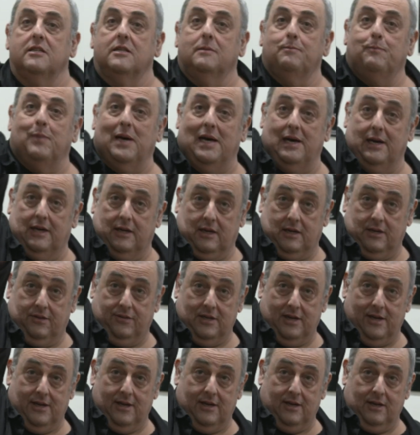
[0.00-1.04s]
at the back
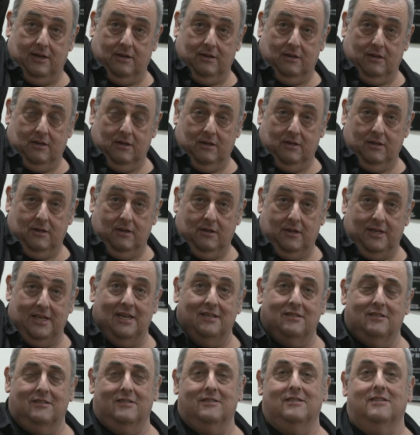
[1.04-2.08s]
there.
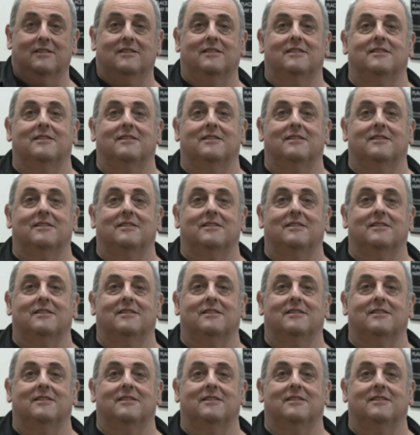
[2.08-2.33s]
Yes.